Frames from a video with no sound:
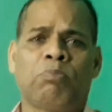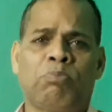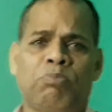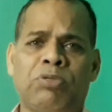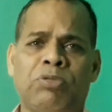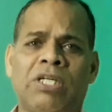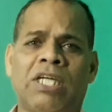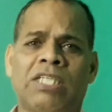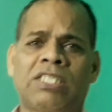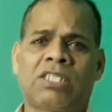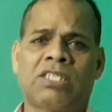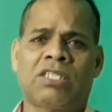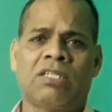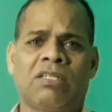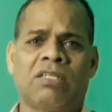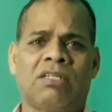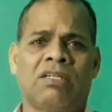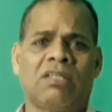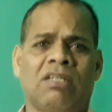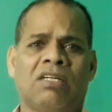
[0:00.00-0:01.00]

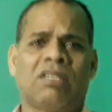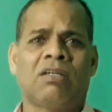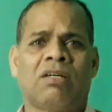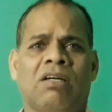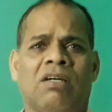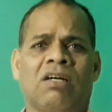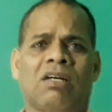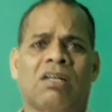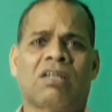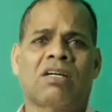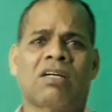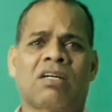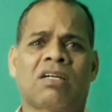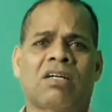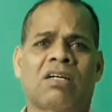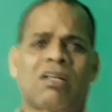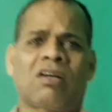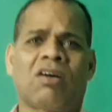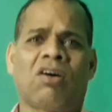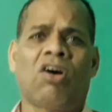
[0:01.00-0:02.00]
pH
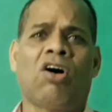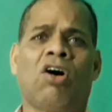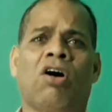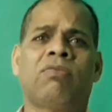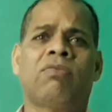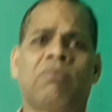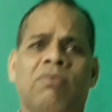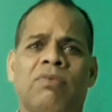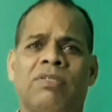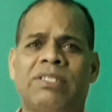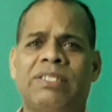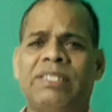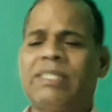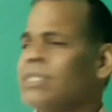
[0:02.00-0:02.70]
of